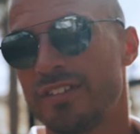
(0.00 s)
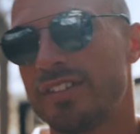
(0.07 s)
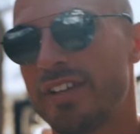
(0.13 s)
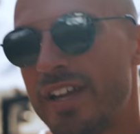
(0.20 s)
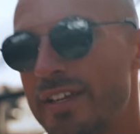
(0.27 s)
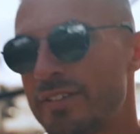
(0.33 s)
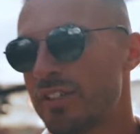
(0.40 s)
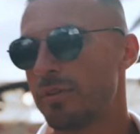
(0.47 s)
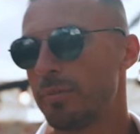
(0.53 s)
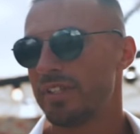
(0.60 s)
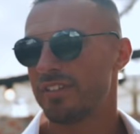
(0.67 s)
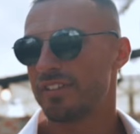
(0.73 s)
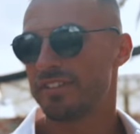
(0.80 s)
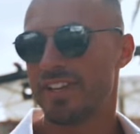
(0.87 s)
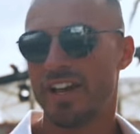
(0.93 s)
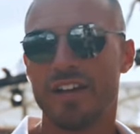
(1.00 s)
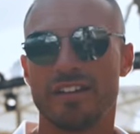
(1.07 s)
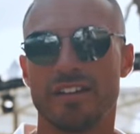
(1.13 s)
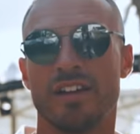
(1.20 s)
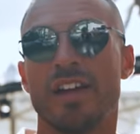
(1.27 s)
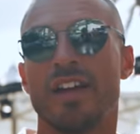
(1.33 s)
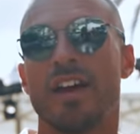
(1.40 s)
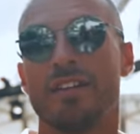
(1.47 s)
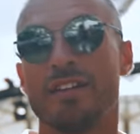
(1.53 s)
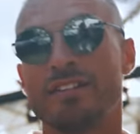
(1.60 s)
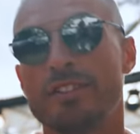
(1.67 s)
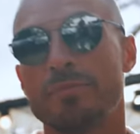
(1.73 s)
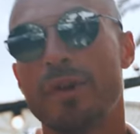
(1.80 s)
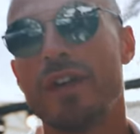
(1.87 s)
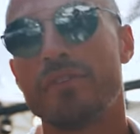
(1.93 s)
Today is going to be the decider and this
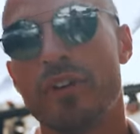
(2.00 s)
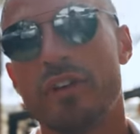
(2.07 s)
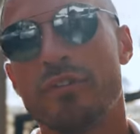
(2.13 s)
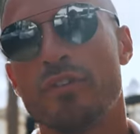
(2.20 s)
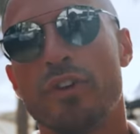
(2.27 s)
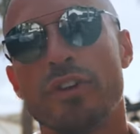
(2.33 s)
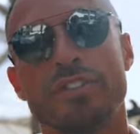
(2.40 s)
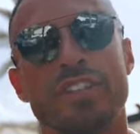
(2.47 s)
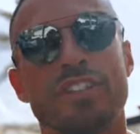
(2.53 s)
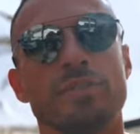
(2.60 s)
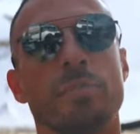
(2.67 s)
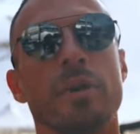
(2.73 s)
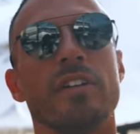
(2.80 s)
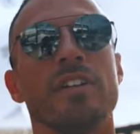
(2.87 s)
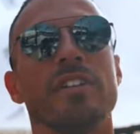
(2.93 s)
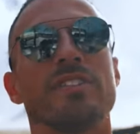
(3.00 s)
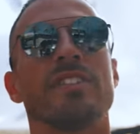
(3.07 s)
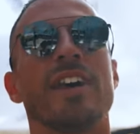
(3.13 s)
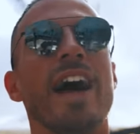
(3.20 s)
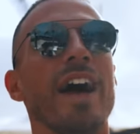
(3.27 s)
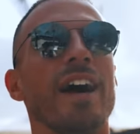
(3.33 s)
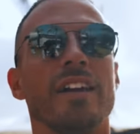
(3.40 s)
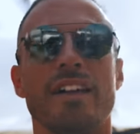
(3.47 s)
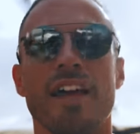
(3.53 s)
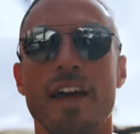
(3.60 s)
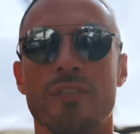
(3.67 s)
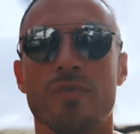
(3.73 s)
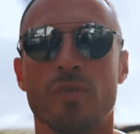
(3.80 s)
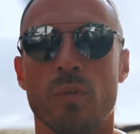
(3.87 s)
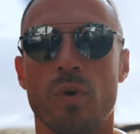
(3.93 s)
is my very first experience at an
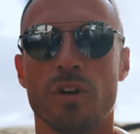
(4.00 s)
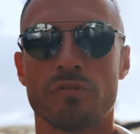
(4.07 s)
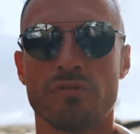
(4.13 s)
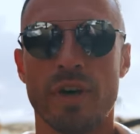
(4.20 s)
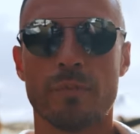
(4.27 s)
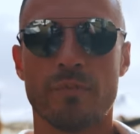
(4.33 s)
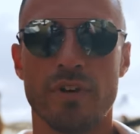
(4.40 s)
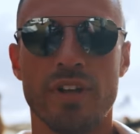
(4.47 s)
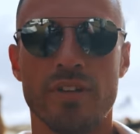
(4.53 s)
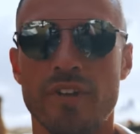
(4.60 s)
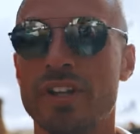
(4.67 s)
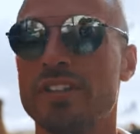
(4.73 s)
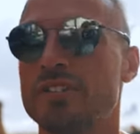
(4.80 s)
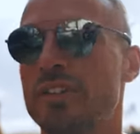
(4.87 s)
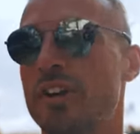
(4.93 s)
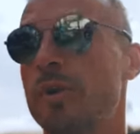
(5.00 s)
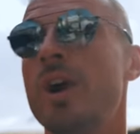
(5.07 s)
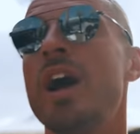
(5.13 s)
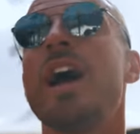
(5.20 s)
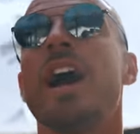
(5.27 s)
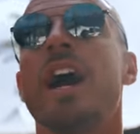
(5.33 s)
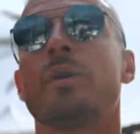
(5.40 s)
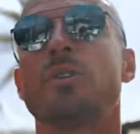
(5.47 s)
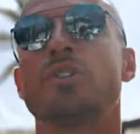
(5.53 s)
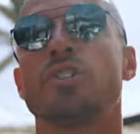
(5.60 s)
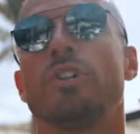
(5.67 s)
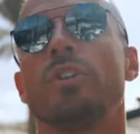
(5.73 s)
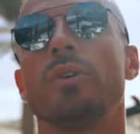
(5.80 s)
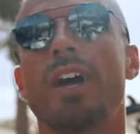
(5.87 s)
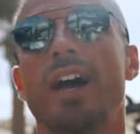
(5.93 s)
F1 Grand Prix event. So I'm going to show
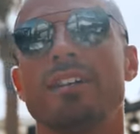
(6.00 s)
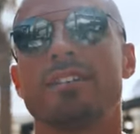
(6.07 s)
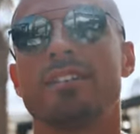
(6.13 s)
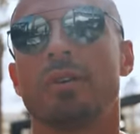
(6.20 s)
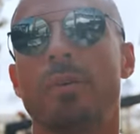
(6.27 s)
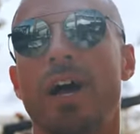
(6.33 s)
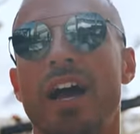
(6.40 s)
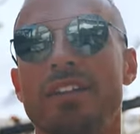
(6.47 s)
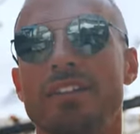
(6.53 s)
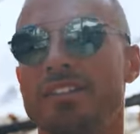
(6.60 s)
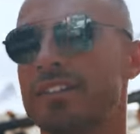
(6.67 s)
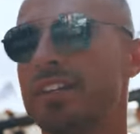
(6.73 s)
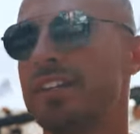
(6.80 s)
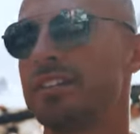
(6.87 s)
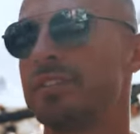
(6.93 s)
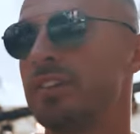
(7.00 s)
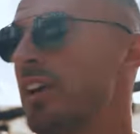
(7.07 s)
you guys a little behind the scenes